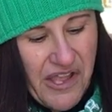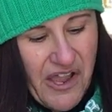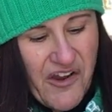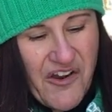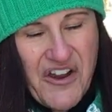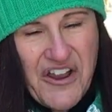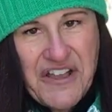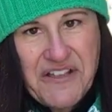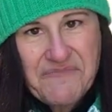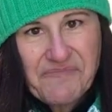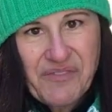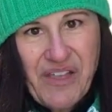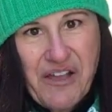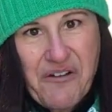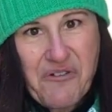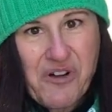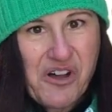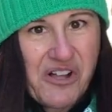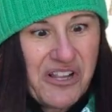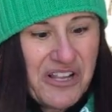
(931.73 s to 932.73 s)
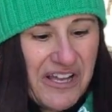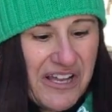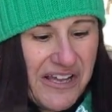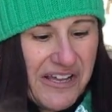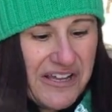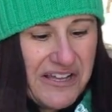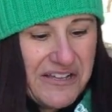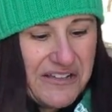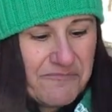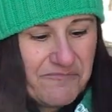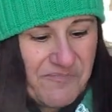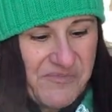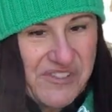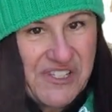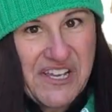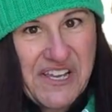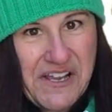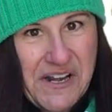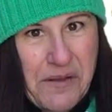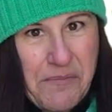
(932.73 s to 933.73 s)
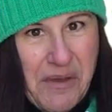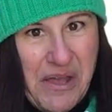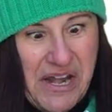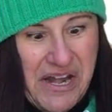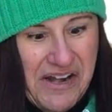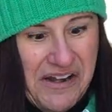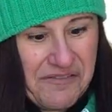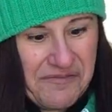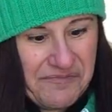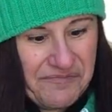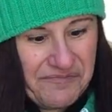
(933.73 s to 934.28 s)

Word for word: All right, I will uh, see you in a minute,